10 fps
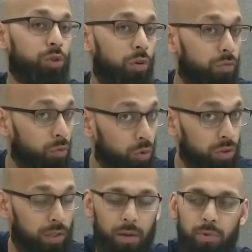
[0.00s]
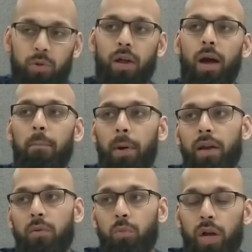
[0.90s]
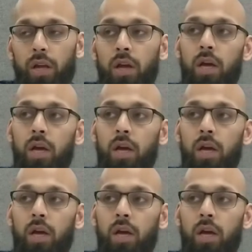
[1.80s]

She of course debuted at bantamweight.